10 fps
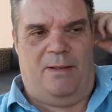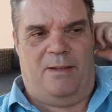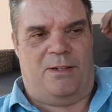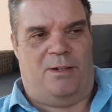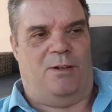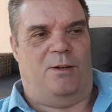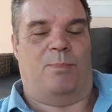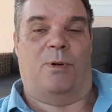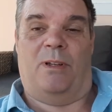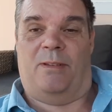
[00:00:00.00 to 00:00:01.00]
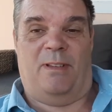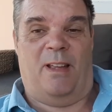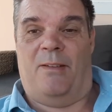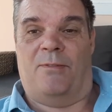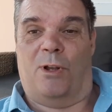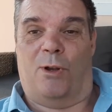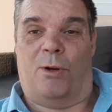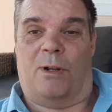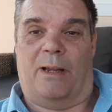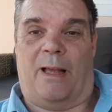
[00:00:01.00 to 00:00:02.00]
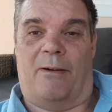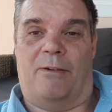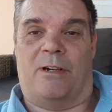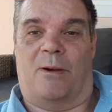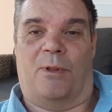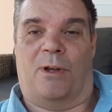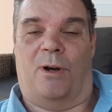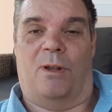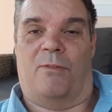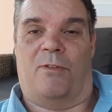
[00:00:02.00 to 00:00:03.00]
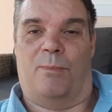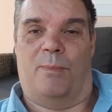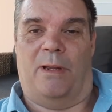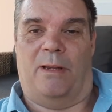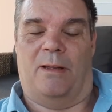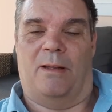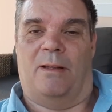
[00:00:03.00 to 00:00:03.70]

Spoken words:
So, but even the local garage on the corner from me